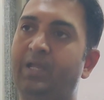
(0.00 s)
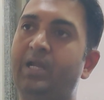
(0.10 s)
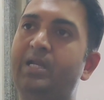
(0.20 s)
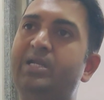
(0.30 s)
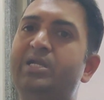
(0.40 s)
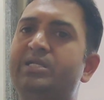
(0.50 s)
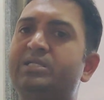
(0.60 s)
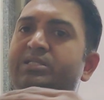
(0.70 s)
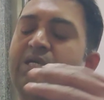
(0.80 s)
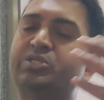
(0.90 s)
and it
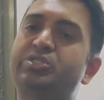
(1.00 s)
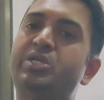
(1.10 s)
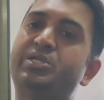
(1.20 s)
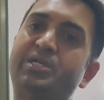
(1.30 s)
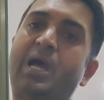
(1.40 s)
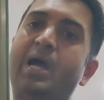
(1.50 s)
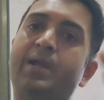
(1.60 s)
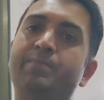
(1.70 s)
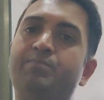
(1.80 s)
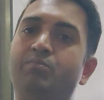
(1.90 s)
is 60
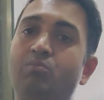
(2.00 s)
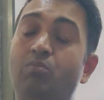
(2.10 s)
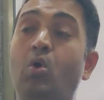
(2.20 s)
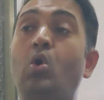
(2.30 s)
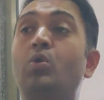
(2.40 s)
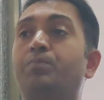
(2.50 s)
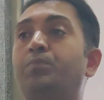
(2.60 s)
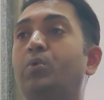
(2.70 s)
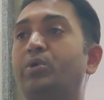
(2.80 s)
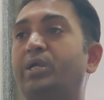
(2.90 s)
times more
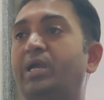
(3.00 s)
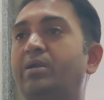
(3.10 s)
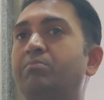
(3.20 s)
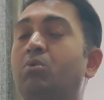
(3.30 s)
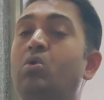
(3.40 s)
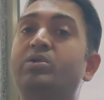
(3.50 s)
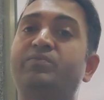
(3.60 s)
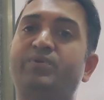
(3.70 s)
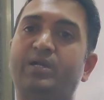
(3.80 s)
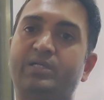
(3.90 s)
potent, more
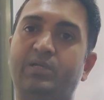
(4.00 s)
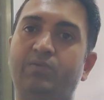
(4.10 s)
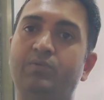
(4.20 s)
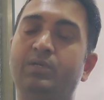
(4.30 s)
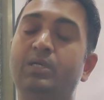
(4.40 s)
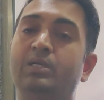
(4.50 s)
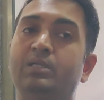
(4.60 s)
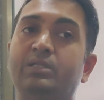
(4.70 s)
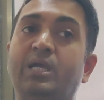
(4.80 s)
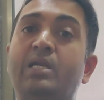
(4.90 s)
effective
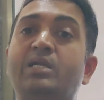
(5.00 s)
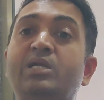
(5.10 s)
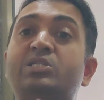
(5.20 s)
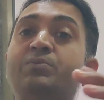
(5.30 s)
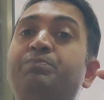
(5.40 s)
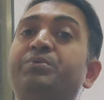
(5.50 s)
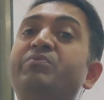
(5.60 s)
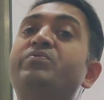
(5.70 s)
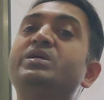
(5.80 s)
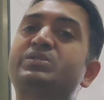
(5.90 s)
than its
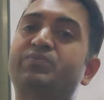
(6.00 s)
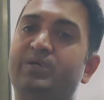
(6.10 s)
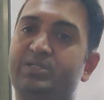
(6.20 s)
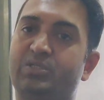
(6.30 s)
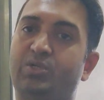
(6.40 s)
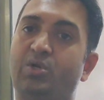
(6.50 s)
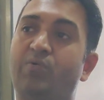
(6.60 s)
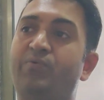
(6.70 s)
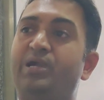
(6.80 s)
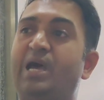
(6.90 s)
previous version
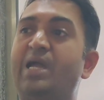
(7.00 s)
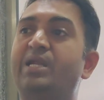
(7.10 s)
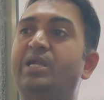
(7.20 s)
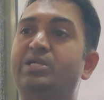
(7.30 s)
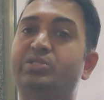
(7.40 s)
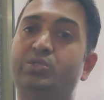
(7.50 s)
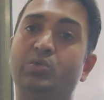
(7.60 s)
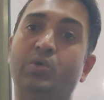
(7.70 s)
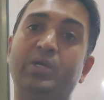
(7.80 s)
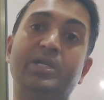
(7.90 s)
of
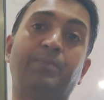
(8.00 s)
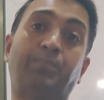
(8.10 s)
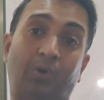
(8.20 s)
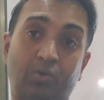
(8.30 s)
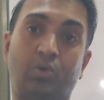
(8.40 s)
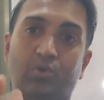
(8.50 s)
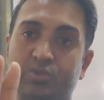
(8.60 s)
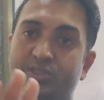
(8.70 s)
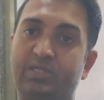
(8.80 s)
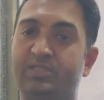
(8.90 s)
980 in
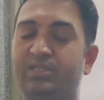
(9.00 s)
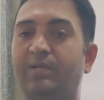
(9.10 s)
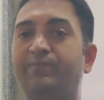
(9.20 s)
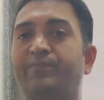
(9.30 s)
proctology itself.